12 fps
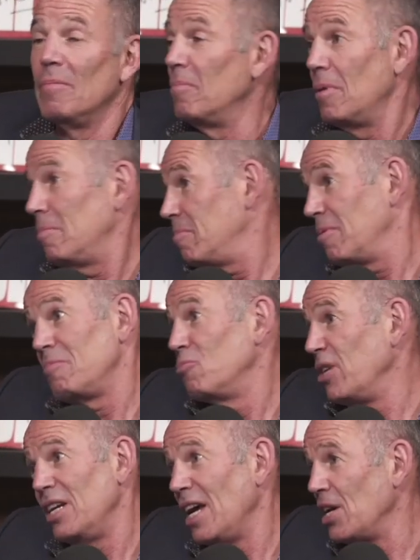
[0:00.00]
But, but
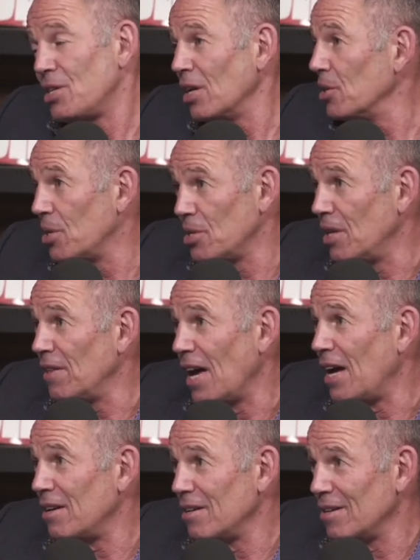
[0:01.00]
Reed Hastings is in
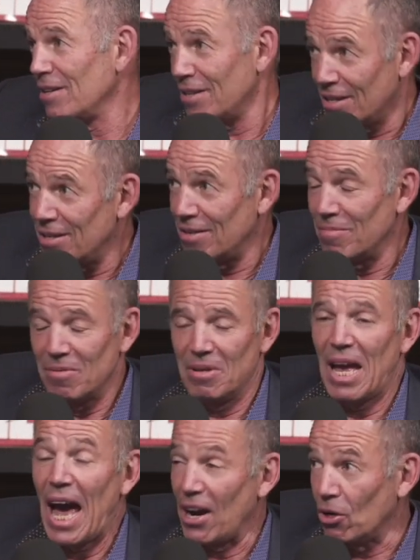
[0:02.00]
that yeah.
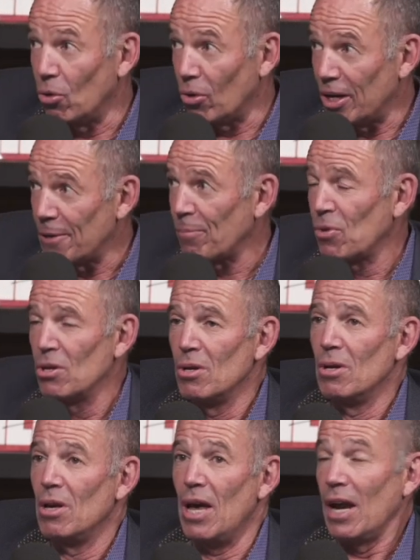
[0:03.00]
category. Yeah.
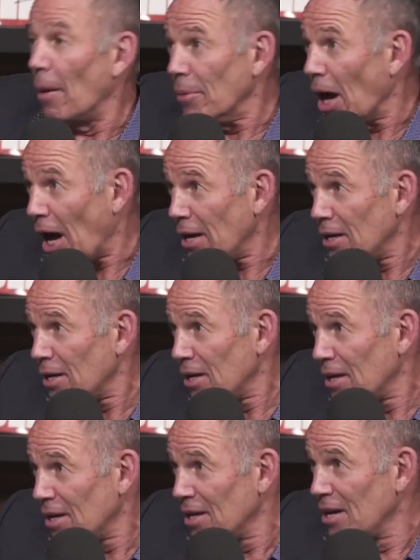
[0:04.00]
And I'm not.
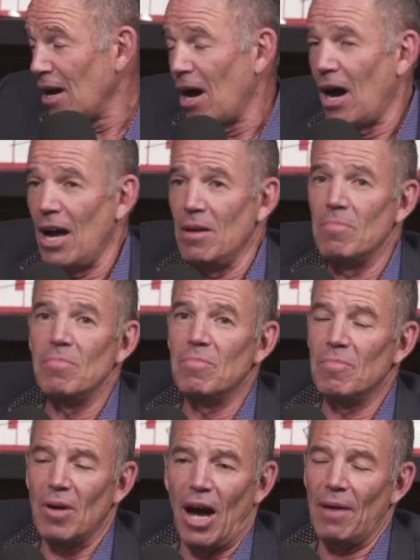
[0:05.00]
Yeah. I'm,
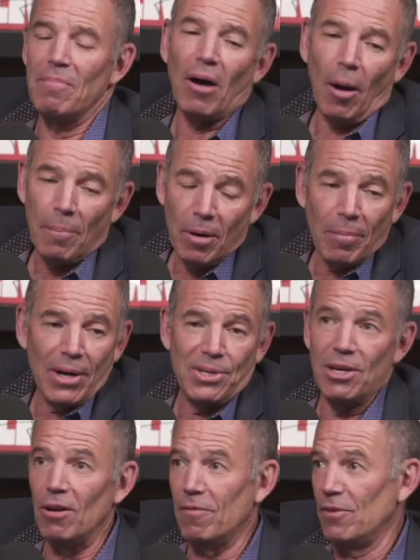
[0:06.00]
I, I'll put
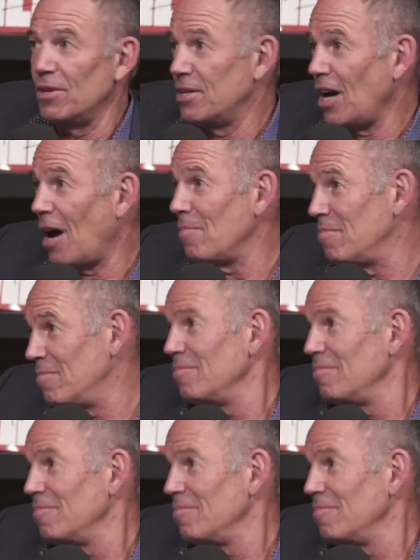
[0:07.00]
myself in the top